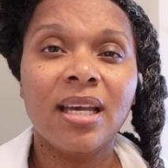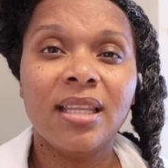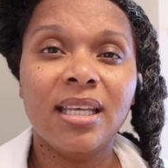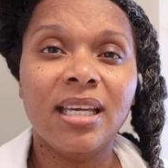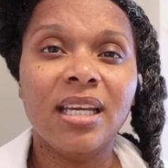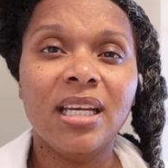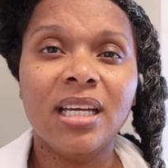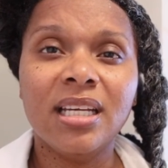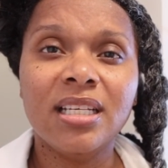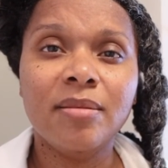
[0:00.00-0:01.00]

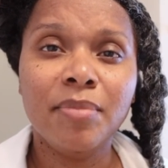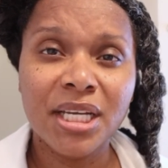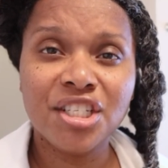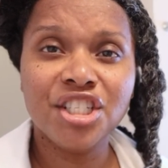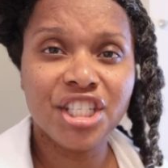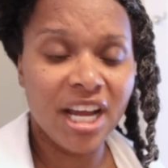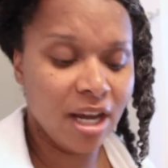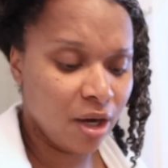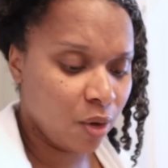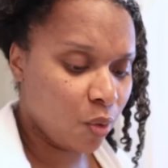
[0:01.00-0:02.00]
the MICHE
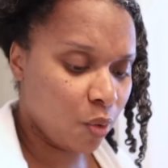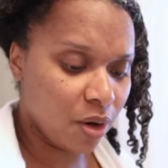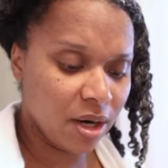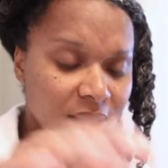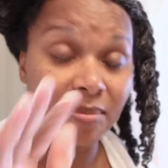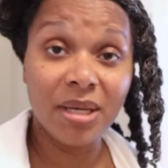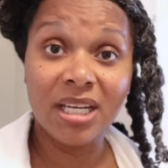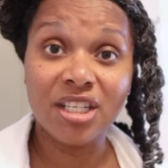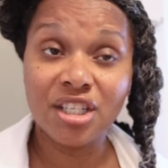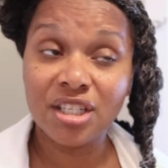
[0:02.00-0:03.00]
gel or the
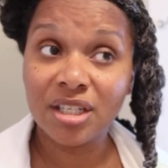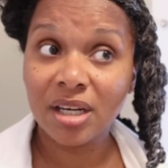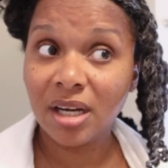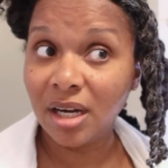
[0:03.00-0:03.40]
MICHE